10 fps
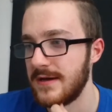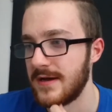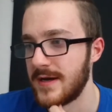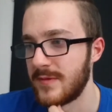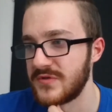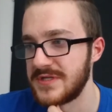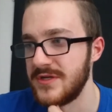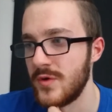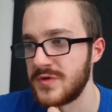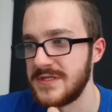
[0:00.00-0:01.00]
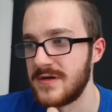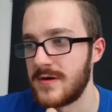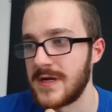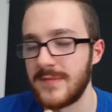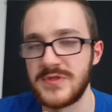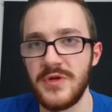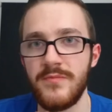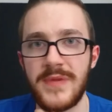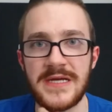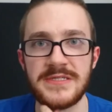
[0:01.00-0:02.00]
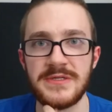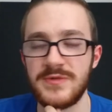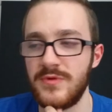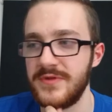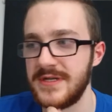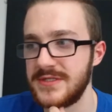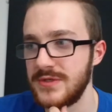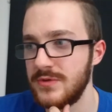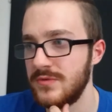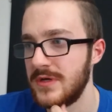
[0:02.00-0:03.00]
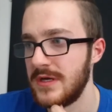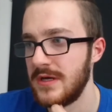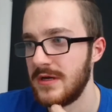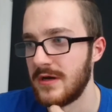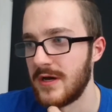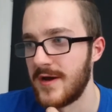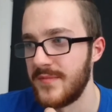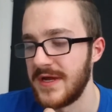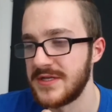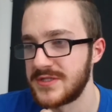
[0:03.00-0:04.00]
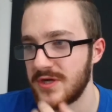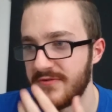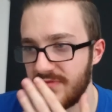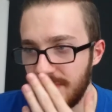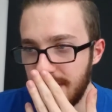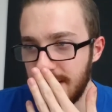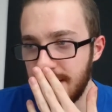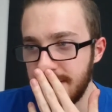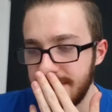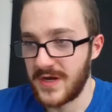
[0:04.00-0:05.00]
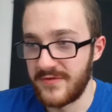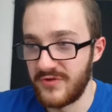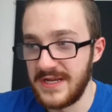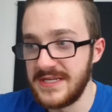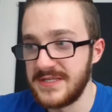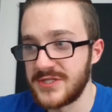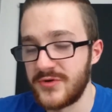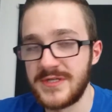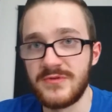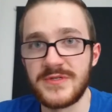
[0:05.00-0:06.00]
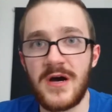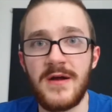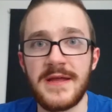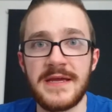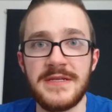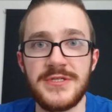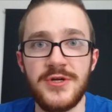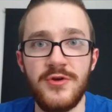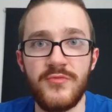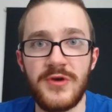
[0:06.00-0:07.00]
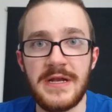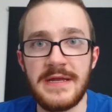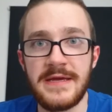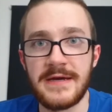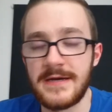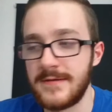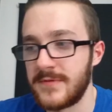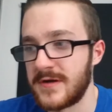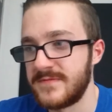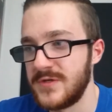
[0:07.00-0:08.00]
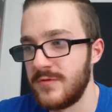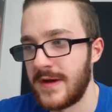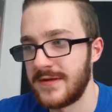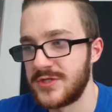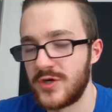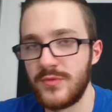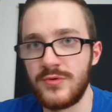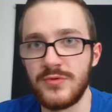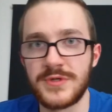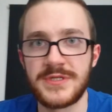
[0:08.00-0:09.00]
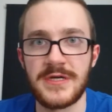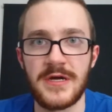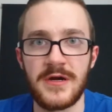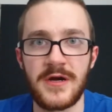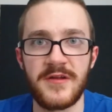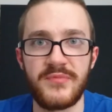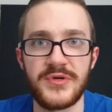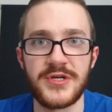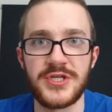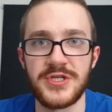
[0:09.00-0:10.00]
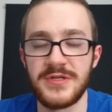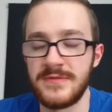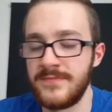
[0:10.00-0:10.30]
Um, obviously, Naughty Dog, absolute masters of what they do um, id Software kind of released this critical darling in Doom. Really, um, kind of Doom had a troubled uh, kind of production